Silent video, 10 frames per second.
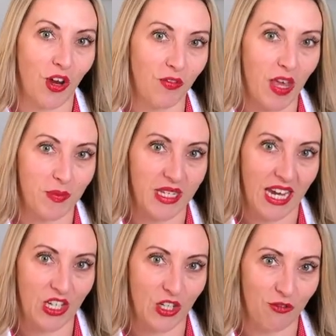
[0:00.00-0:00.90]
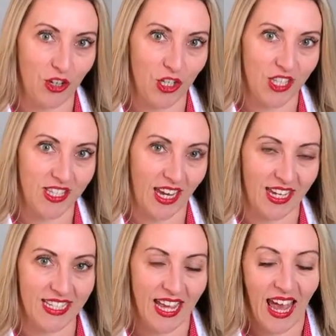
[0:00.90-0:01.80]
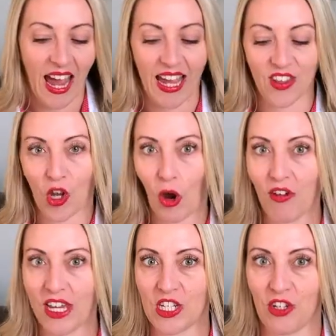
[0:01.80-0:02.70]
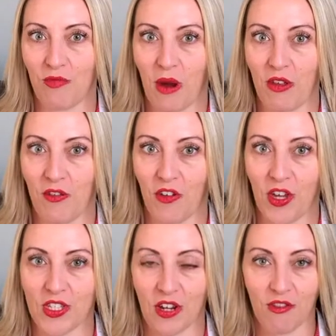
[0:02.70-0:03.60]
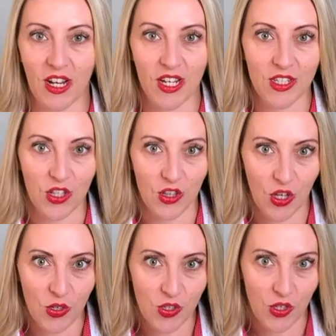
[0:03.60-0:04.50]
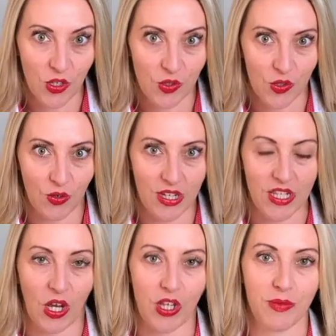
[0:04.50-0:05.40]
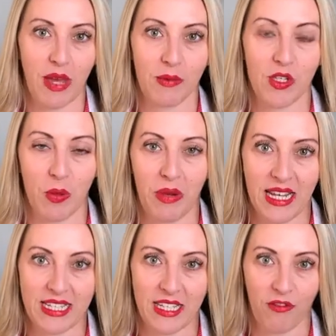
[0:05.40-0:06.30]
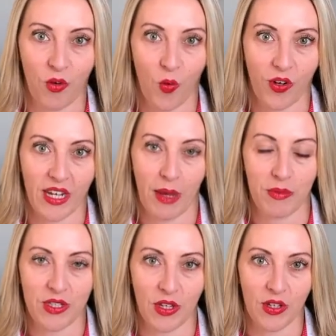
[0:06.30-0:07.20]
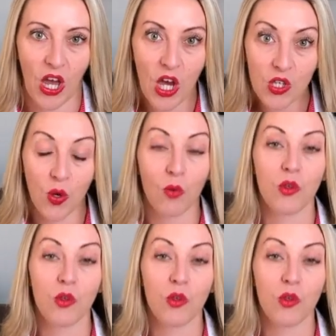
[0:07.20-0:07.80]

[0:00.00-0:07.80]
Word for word: of the abdication of Richard II and the coronation of Mary I, I realised that those two stories are going to be absolutely plenty for one episode. So I will